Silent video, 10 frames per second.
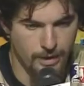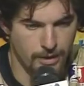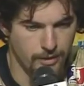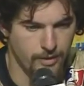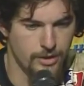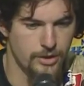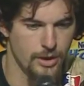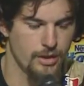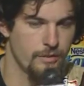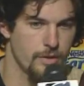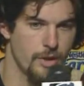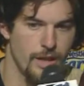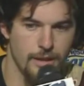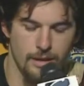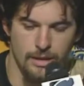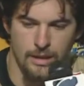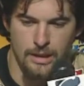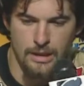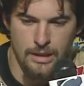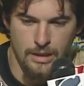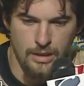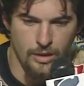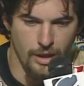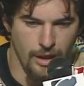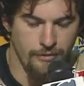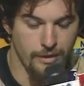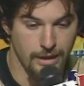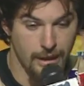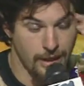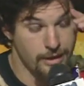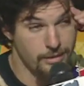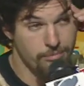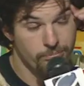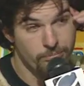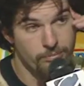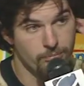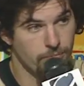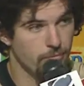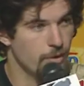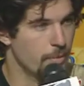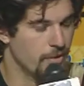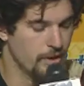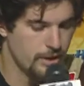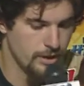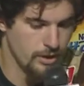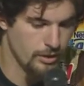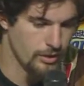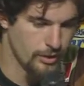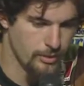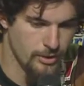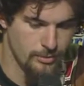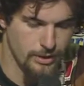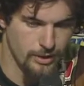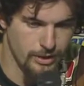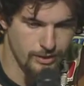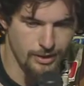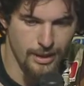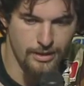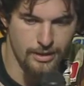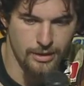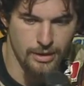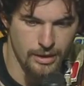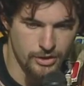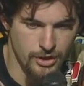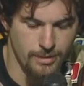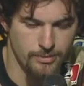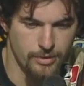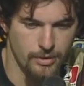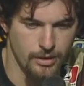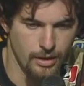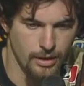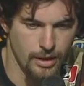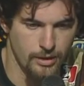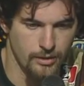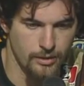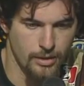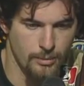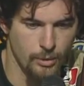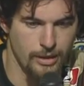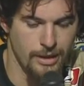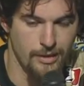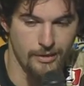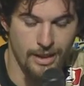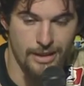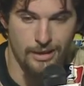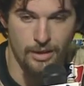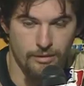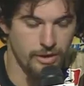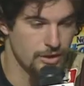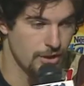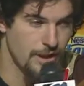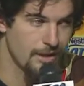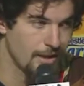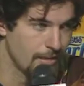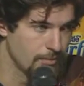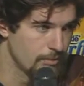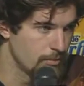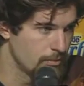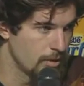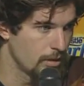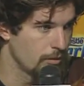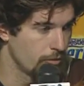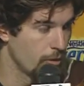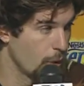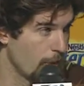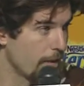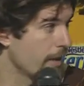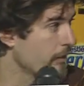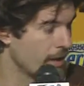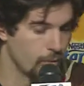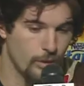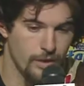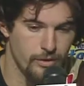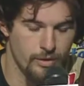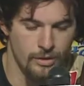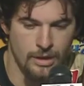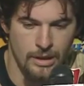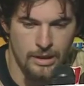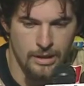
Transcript: him kind of get slingshot off the track, and you know, I felt like I had the position, you know, especially being on the inside, and then James kind of come around the outside, of a sudden Chad came around the outside as well. So,